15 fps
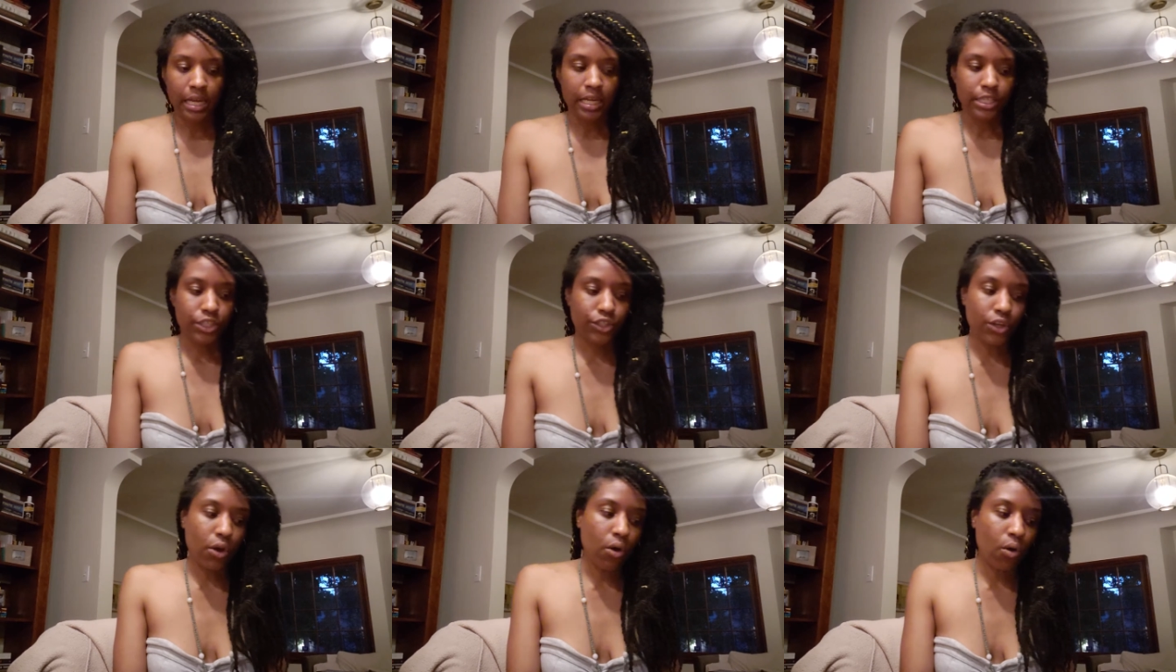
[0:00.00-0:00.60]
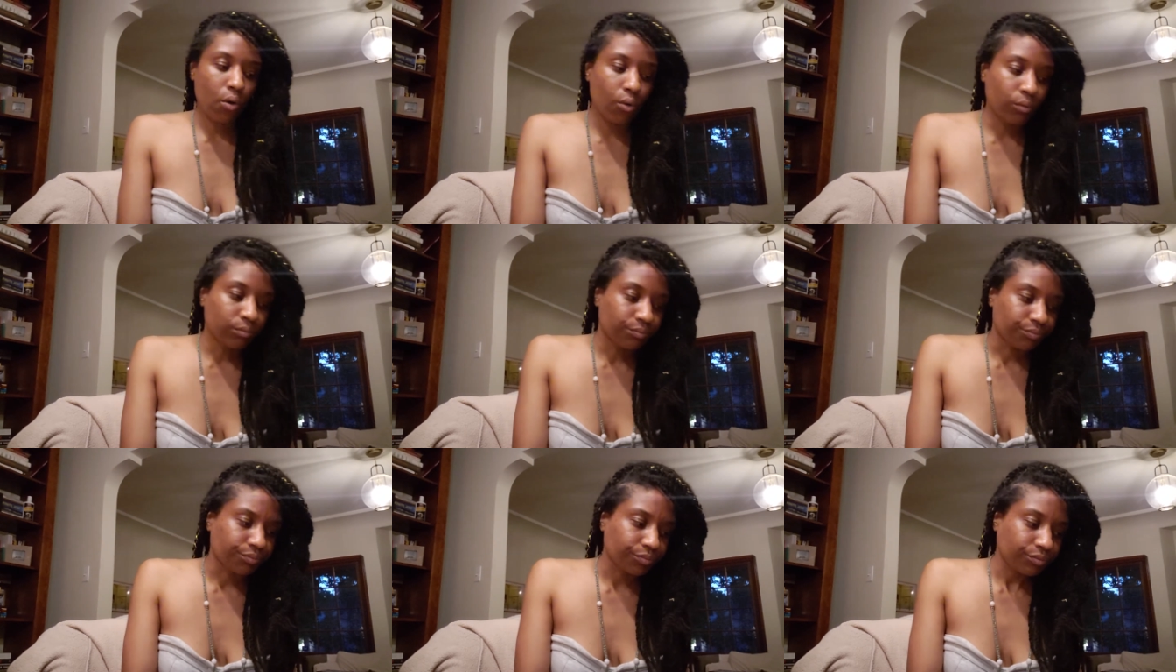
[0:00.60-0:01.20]
So,
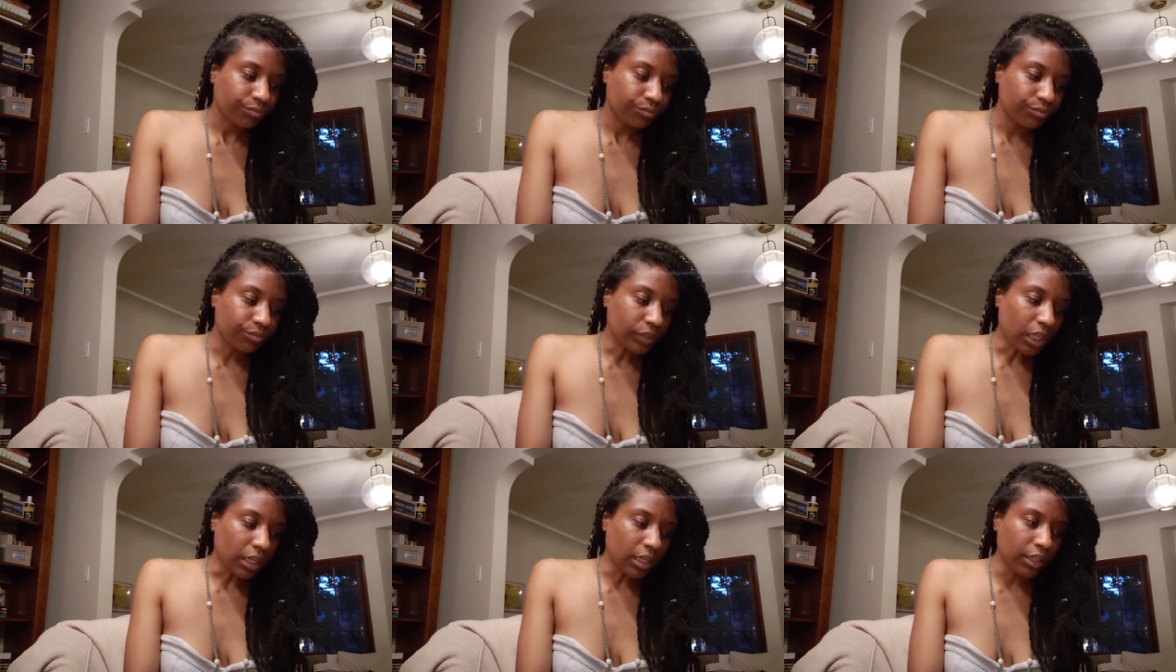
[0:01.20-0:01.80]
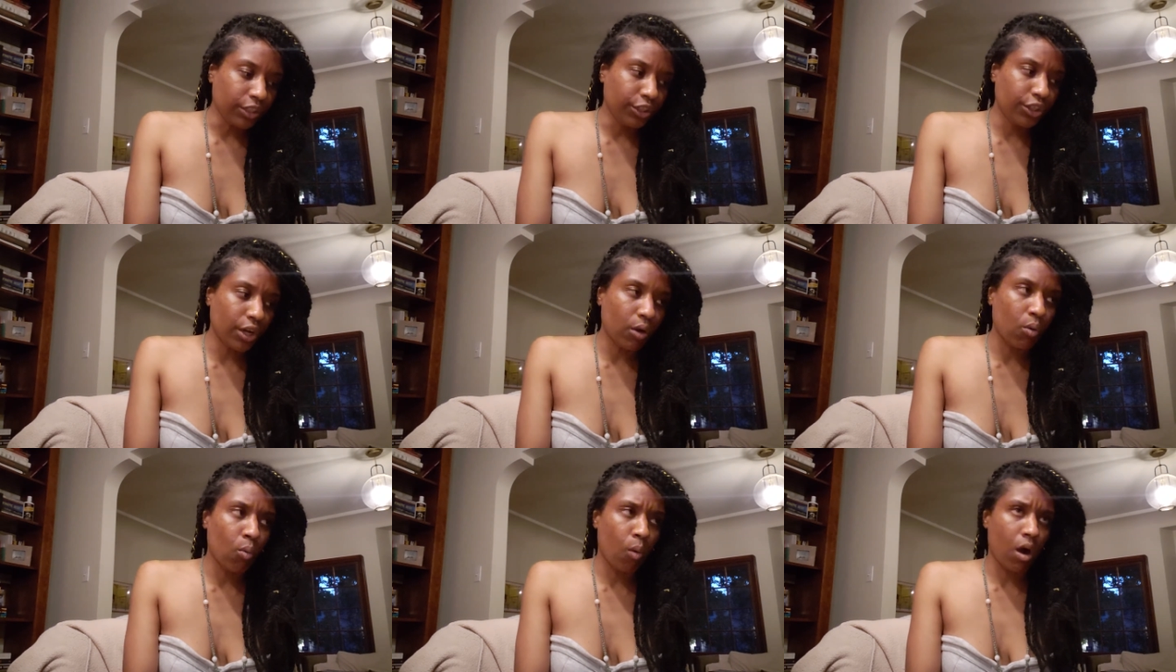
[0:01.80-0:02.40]

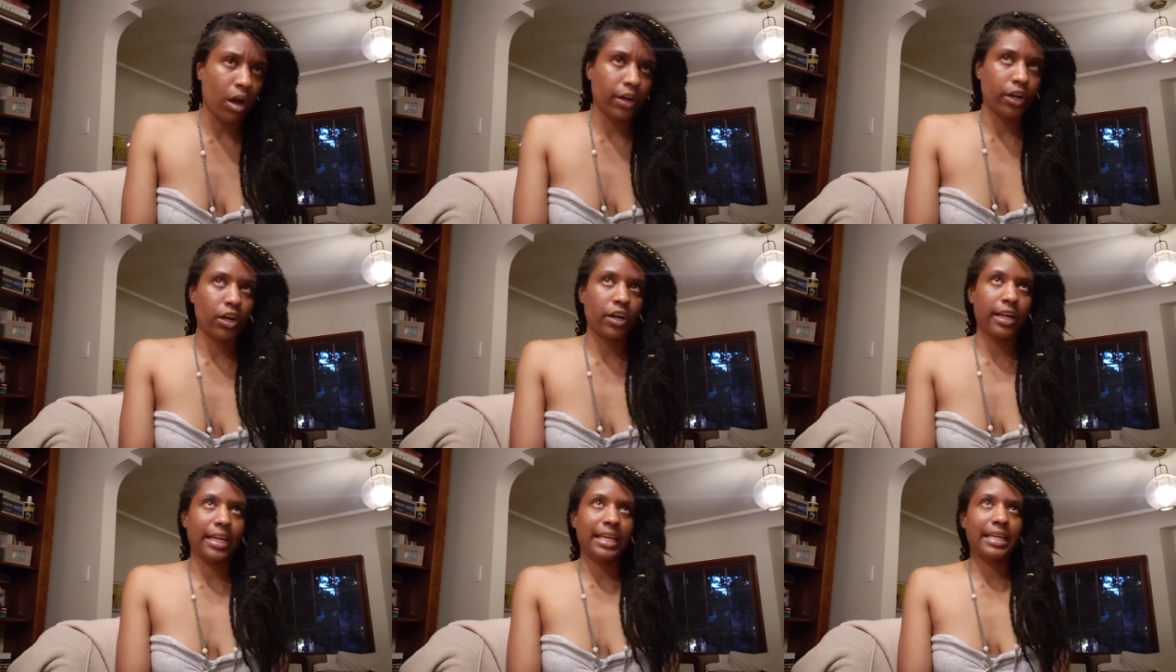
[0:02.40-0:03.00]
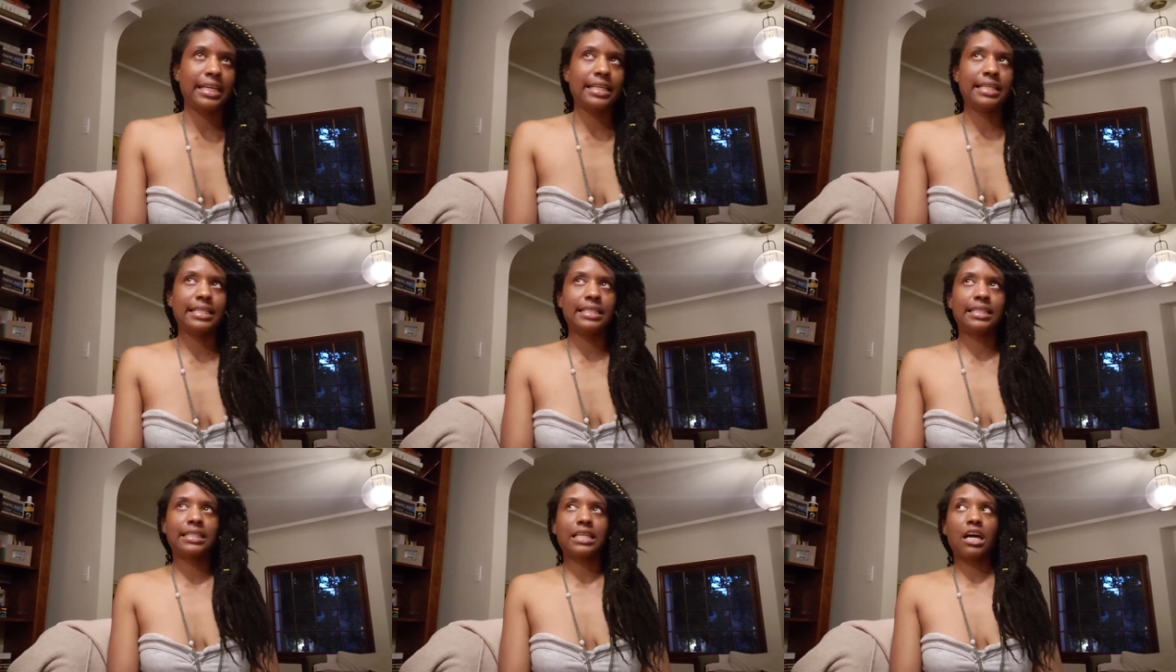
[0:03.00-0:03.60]
water
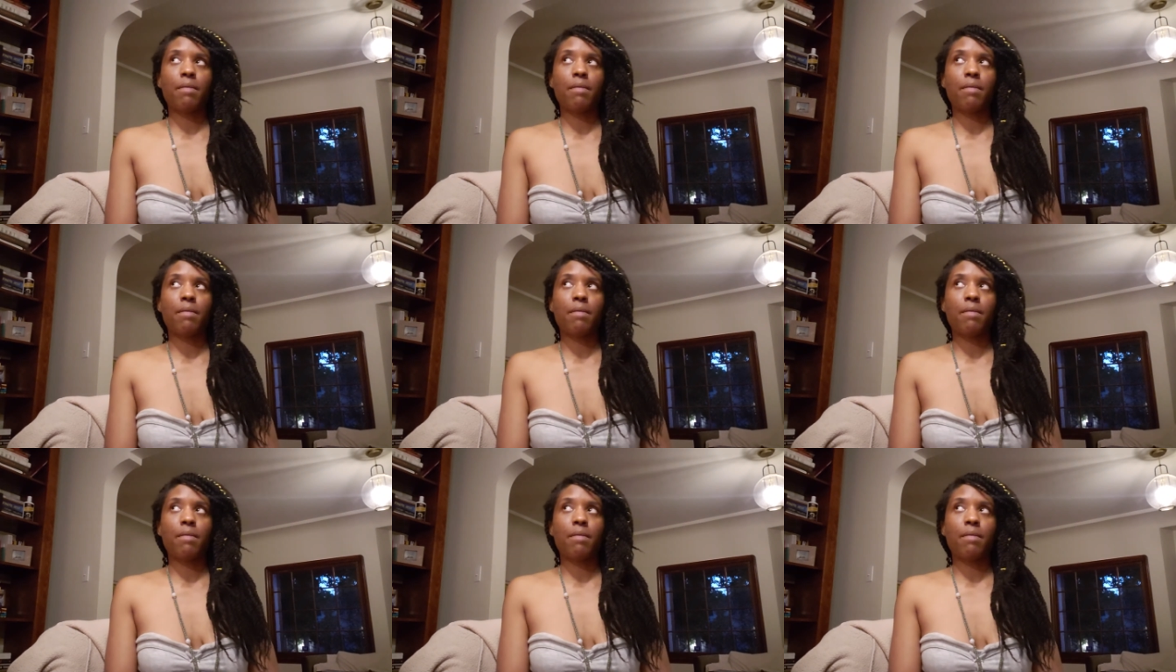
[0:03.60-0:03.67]
is